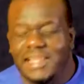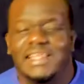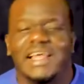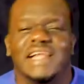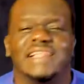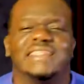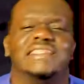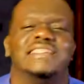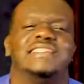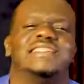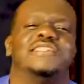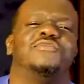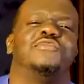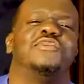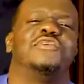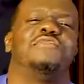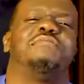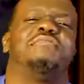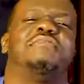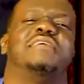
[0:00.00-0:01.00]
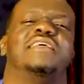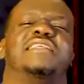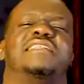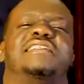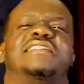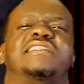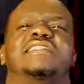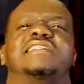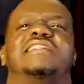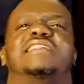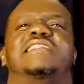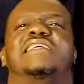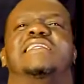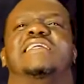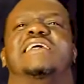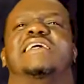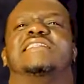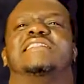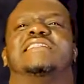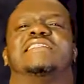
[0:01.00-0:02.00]
that this is what makes this thing
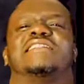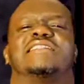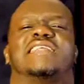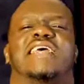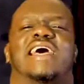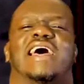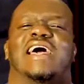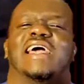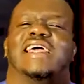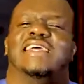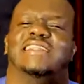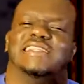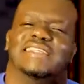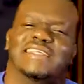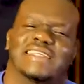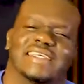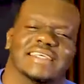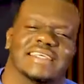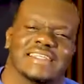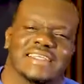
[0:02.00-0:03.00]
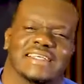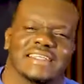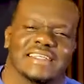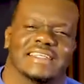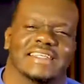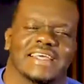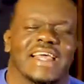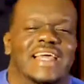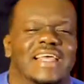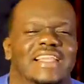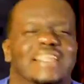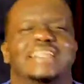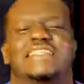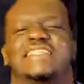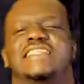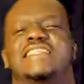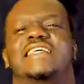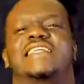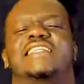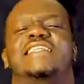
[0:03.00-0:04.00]
exciting. This
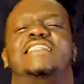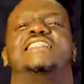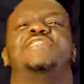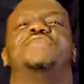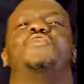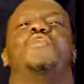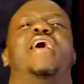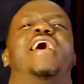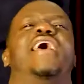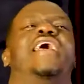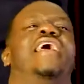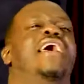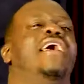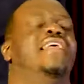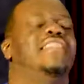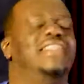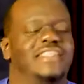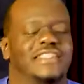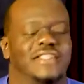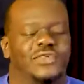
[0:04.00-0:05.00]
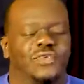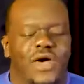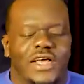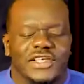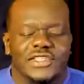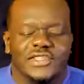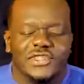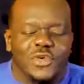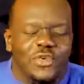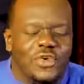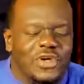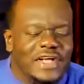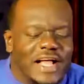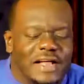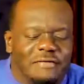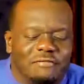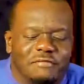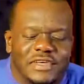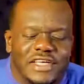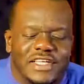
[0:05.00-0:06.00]
is this is why this is why someone
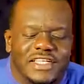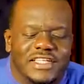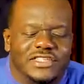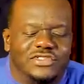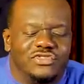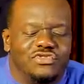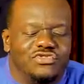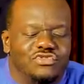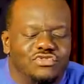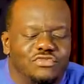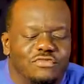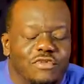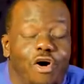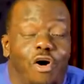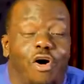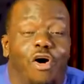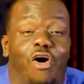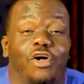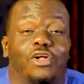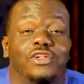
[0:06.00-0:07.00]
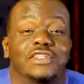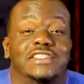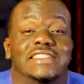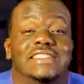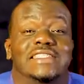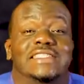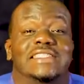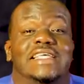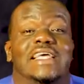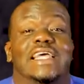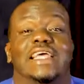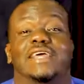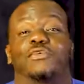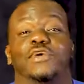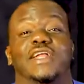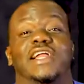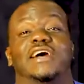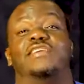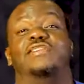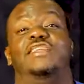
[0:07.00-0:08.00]
can be in his room all day
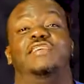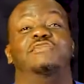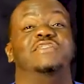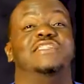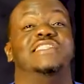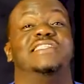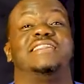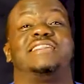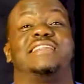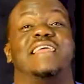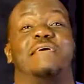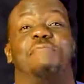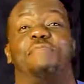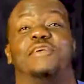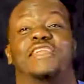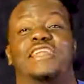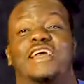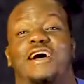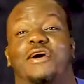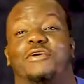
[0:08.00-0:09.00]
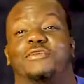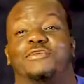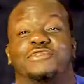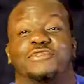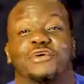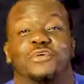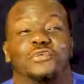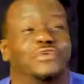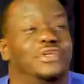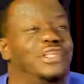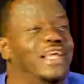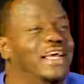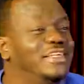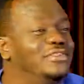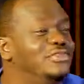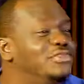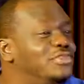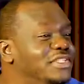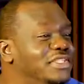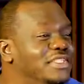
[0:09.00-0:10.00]
without even stepping out. Yo, what are
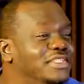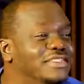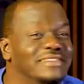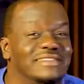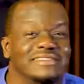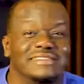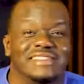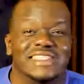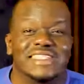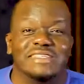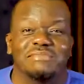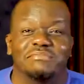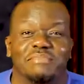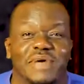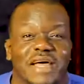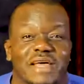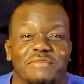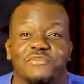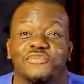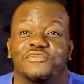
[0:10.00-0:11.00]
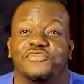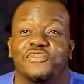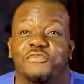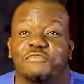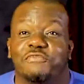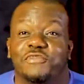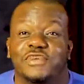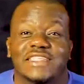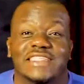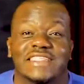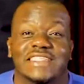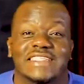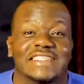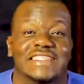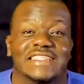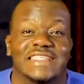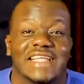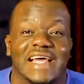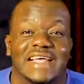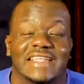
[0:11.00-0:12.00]
you doing? Reading Bible from morning
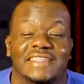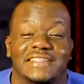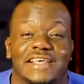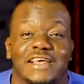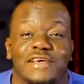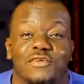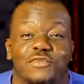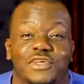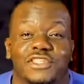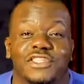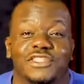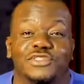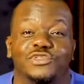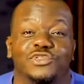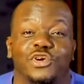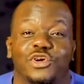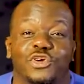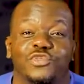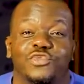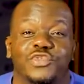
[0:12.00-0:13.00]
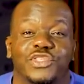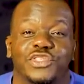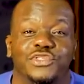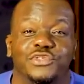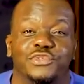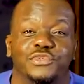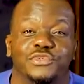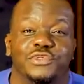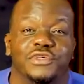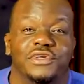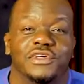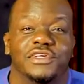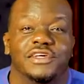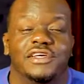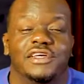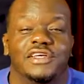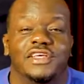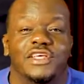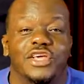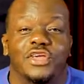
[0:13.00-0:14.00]
till night. What is wrong with you?
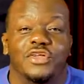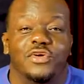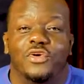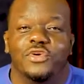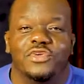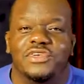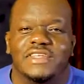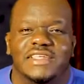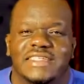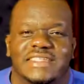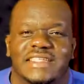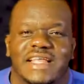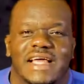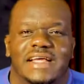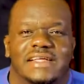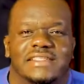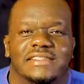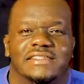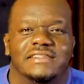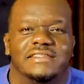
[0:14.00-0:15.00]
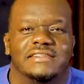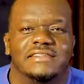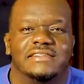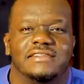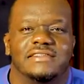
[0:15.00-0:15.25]
You don't understand.